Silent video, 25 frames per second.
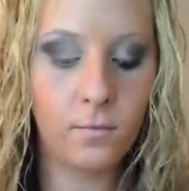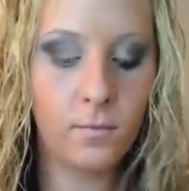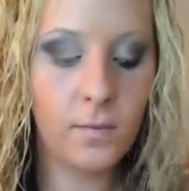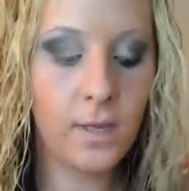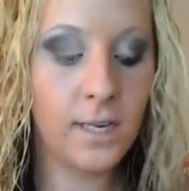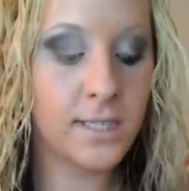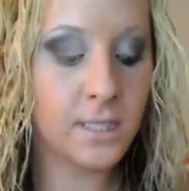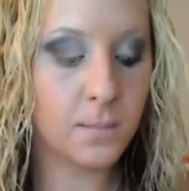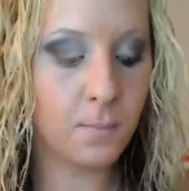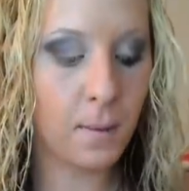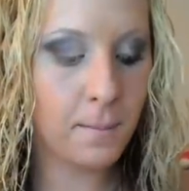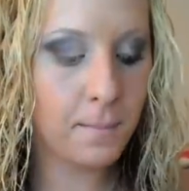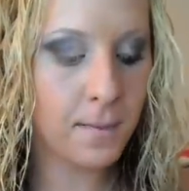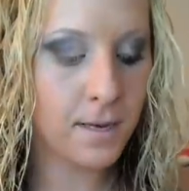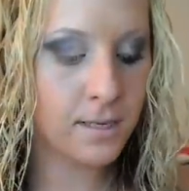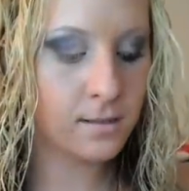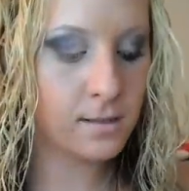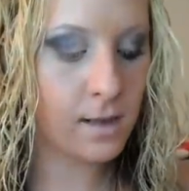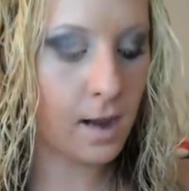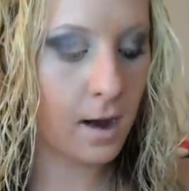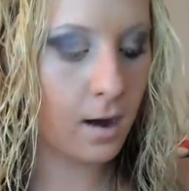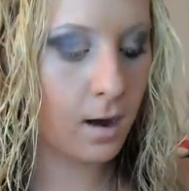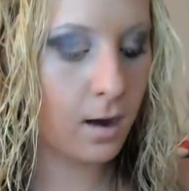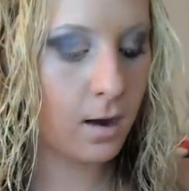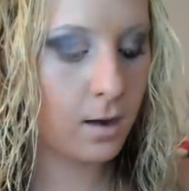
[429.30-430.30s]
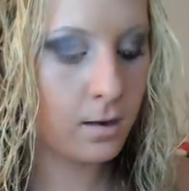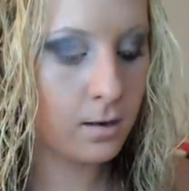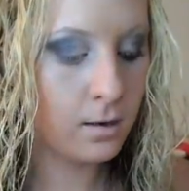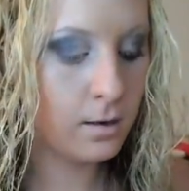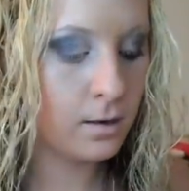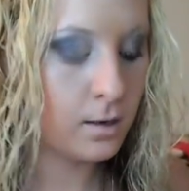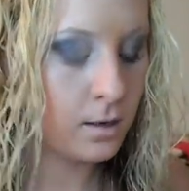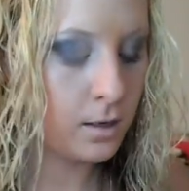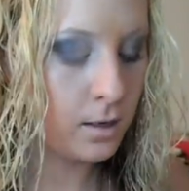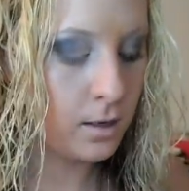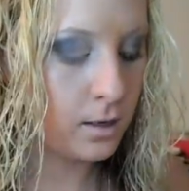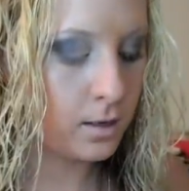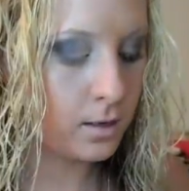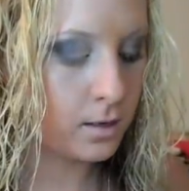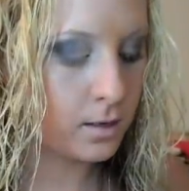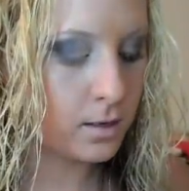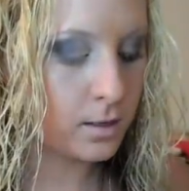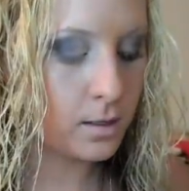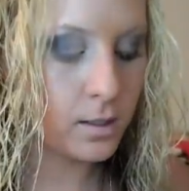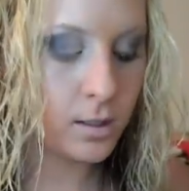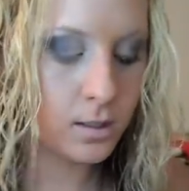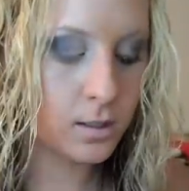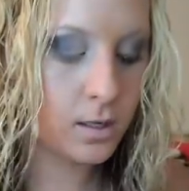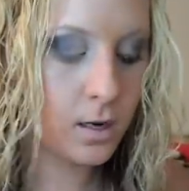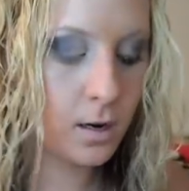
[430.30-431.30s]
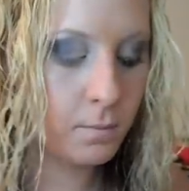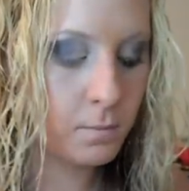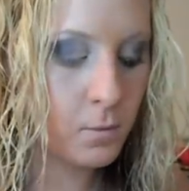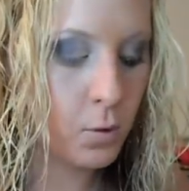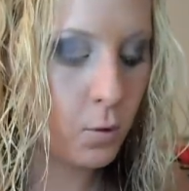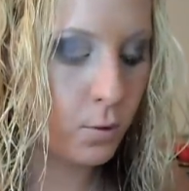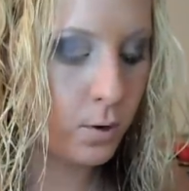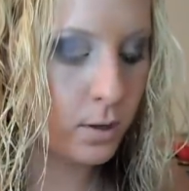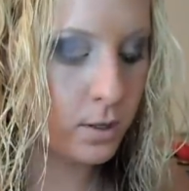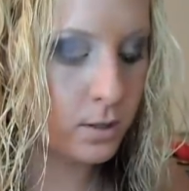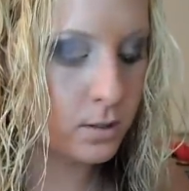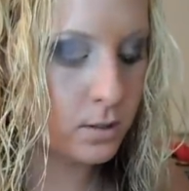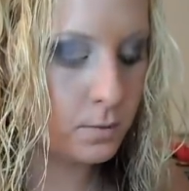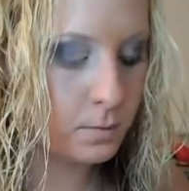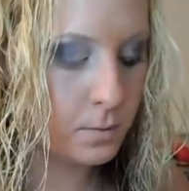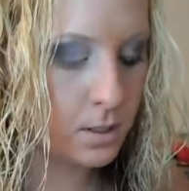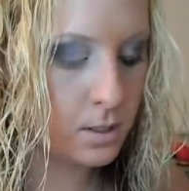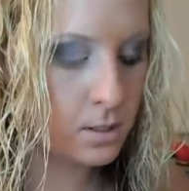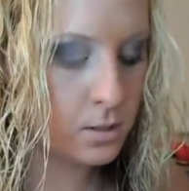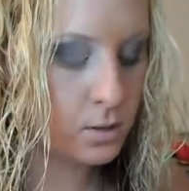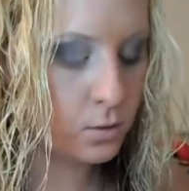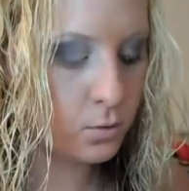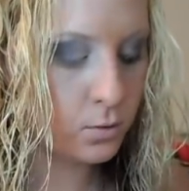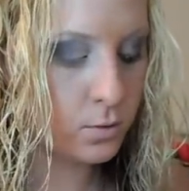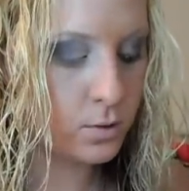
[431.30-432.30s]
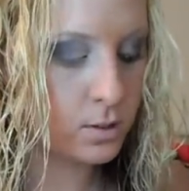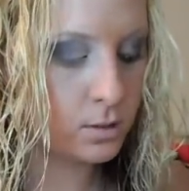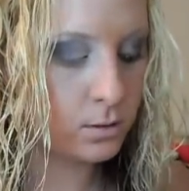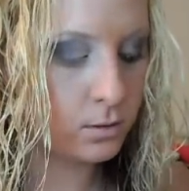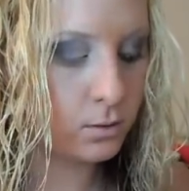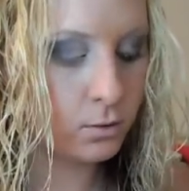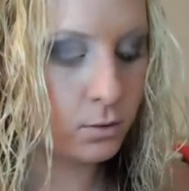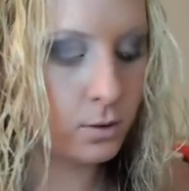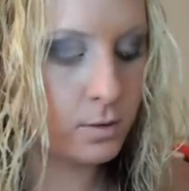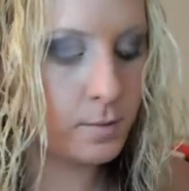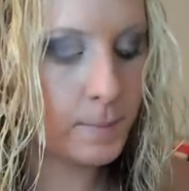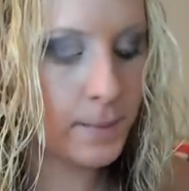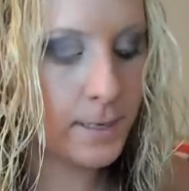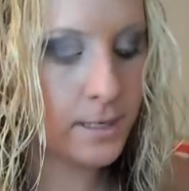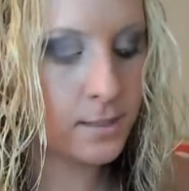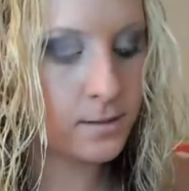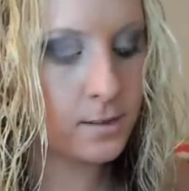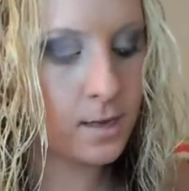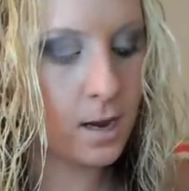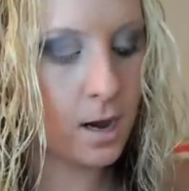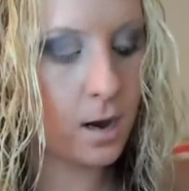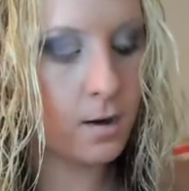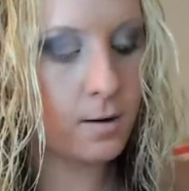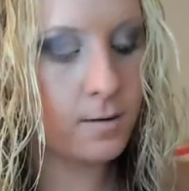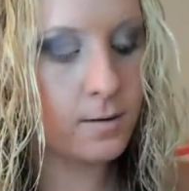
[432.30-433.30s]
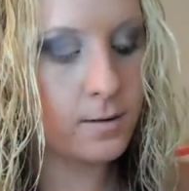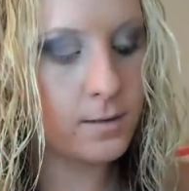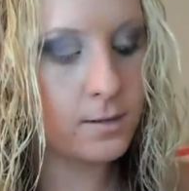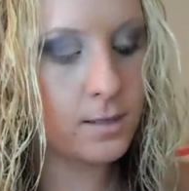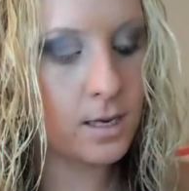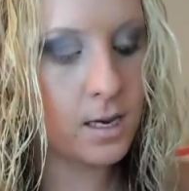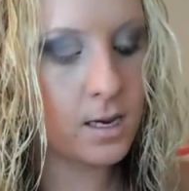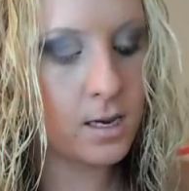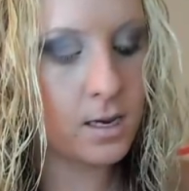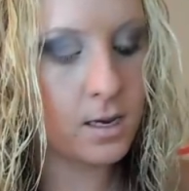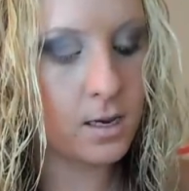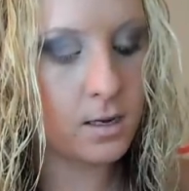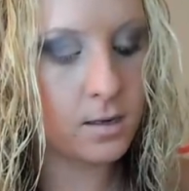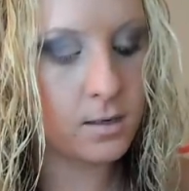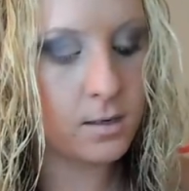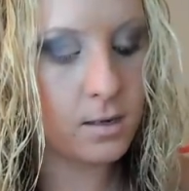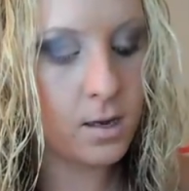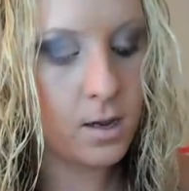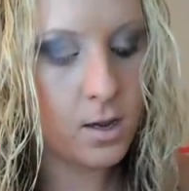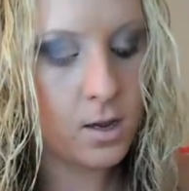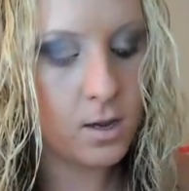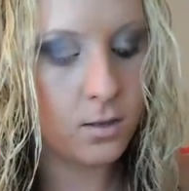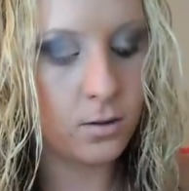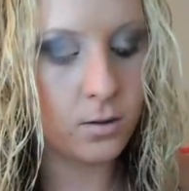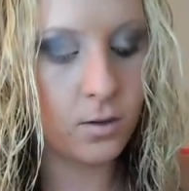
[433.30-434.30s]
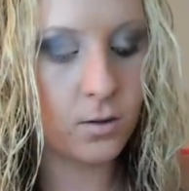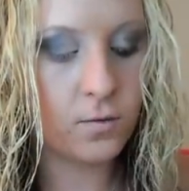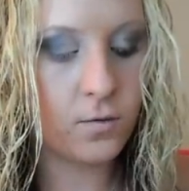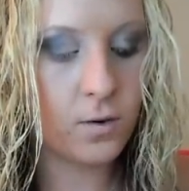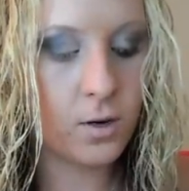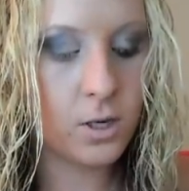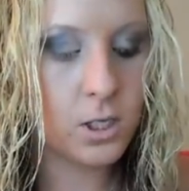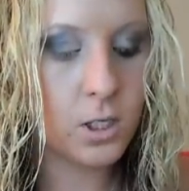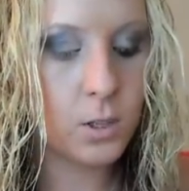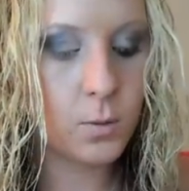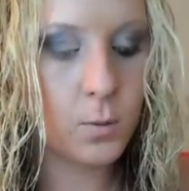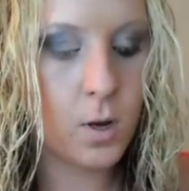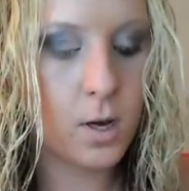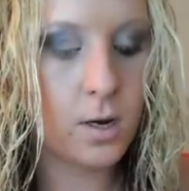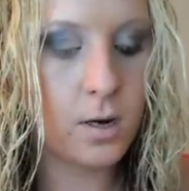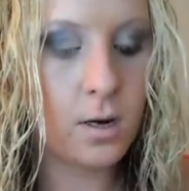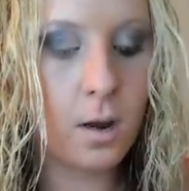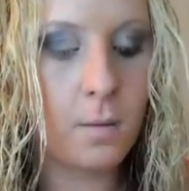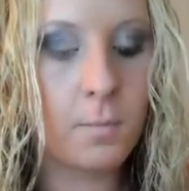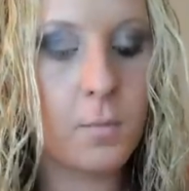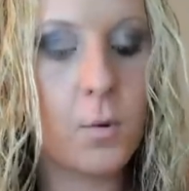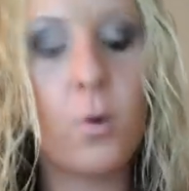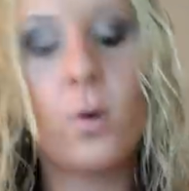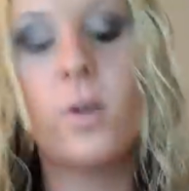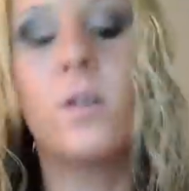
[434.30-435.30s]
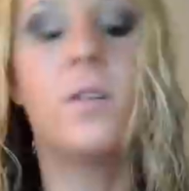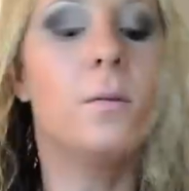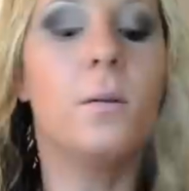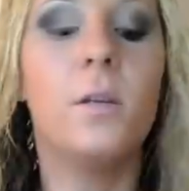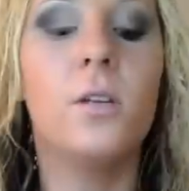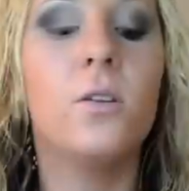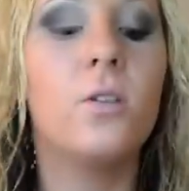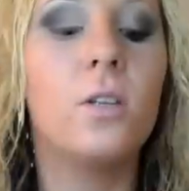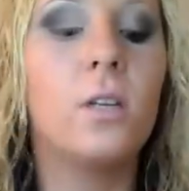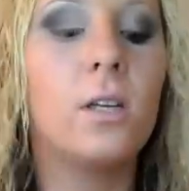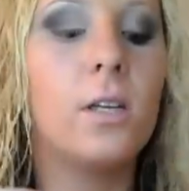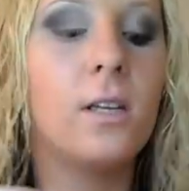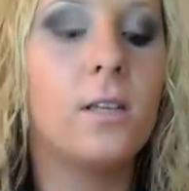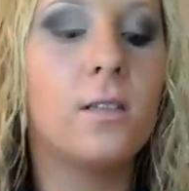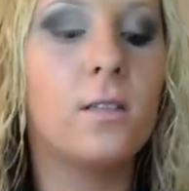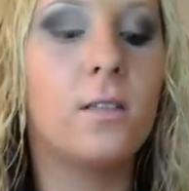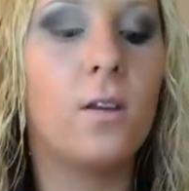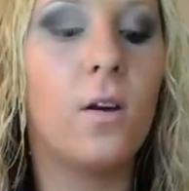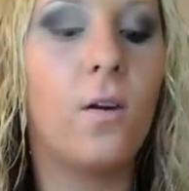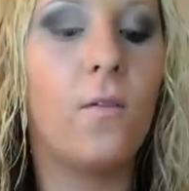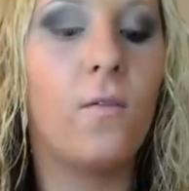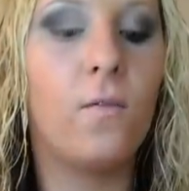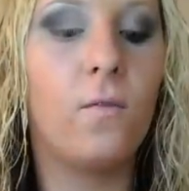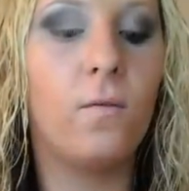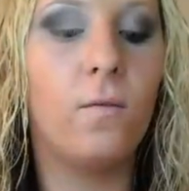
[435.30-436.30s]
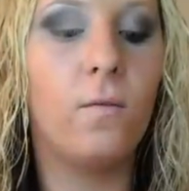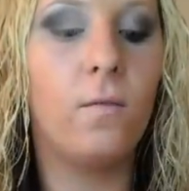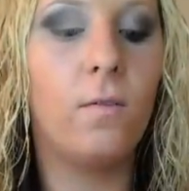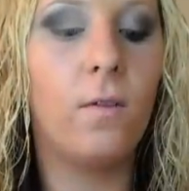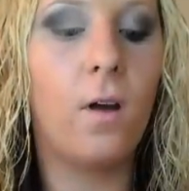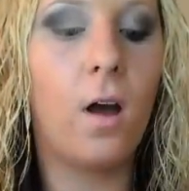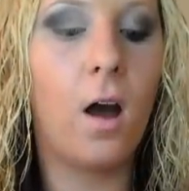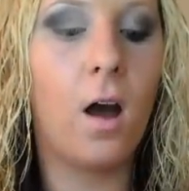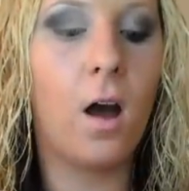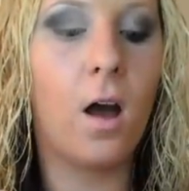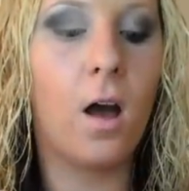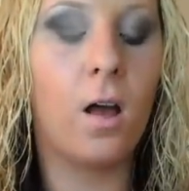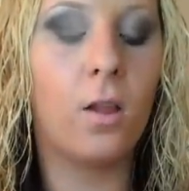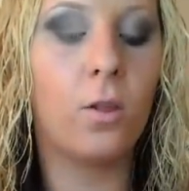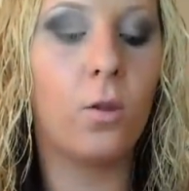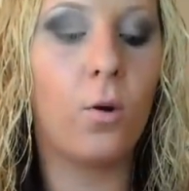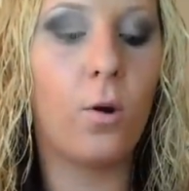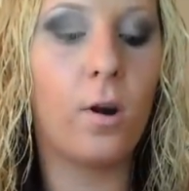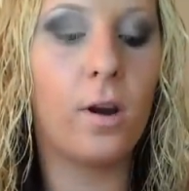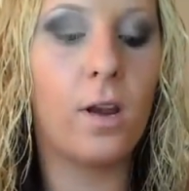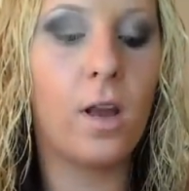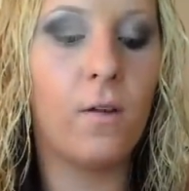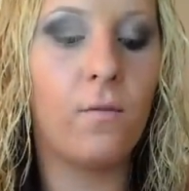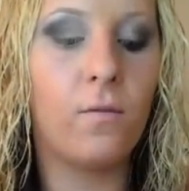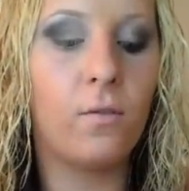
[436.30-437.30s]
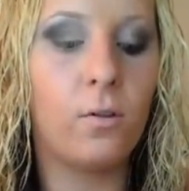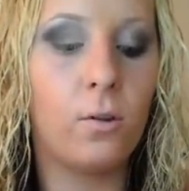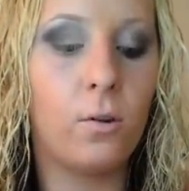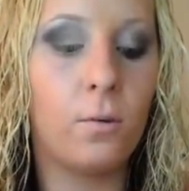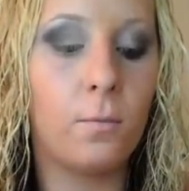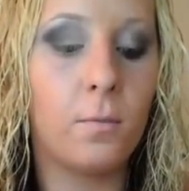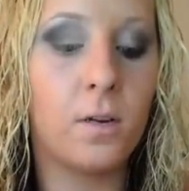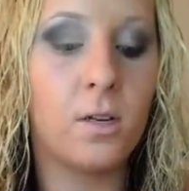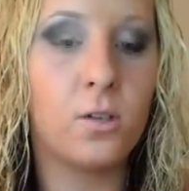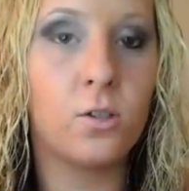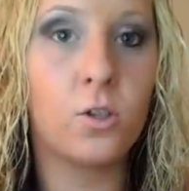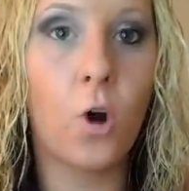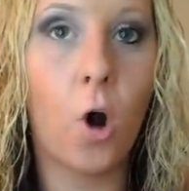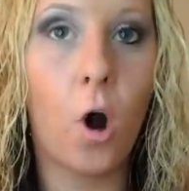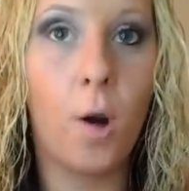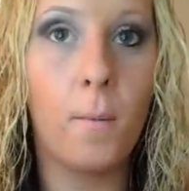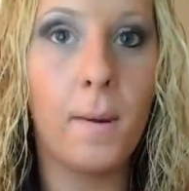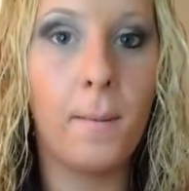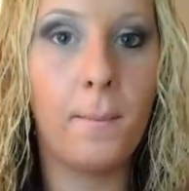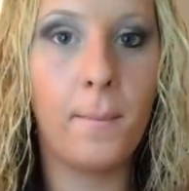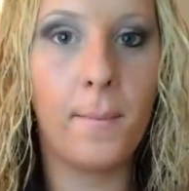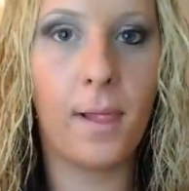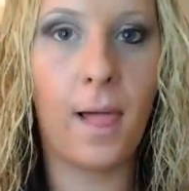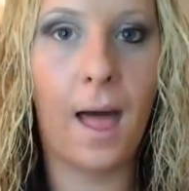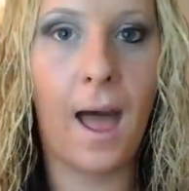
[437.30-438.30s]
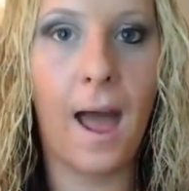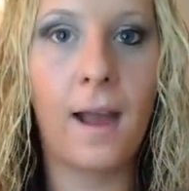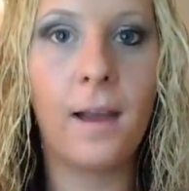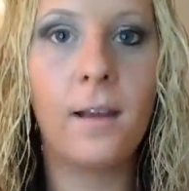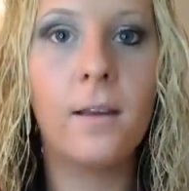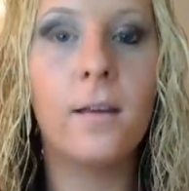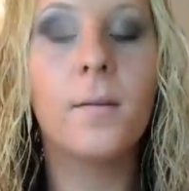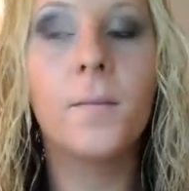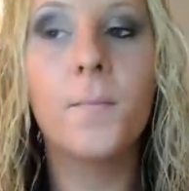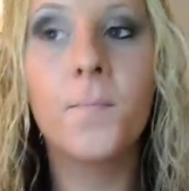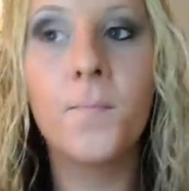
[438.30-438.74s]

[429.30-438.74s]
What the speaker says: is my mascara, and I'm going to be using three mascaras, and the first one I'm going to be using is the L'Oreal Voluminous Carbon Black,